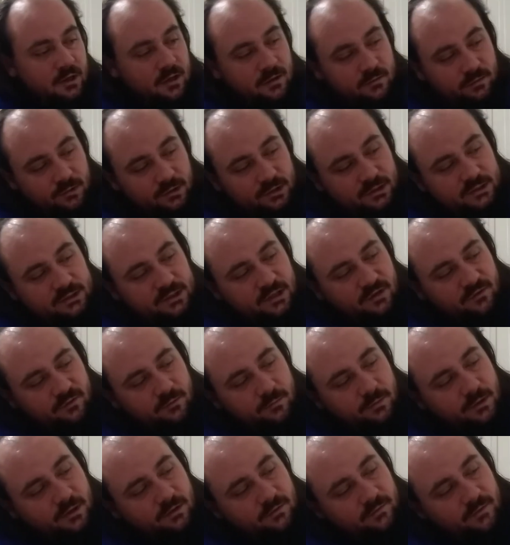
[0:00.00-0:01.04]
putting yourself
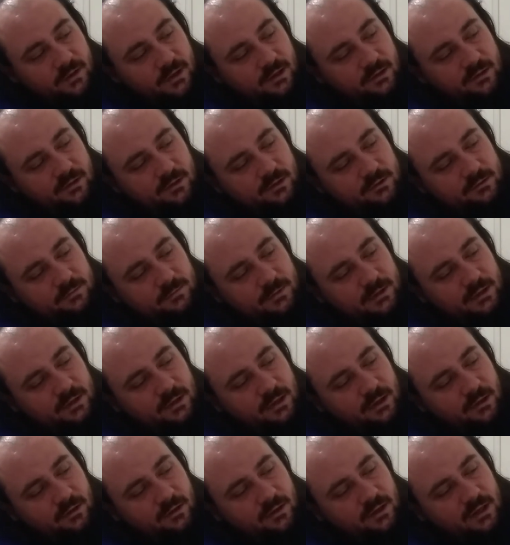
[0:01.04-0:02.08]
above others, being
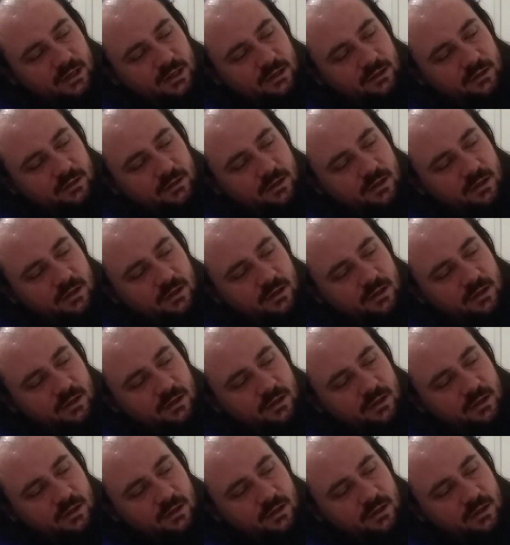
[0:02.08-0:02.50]
arrogant,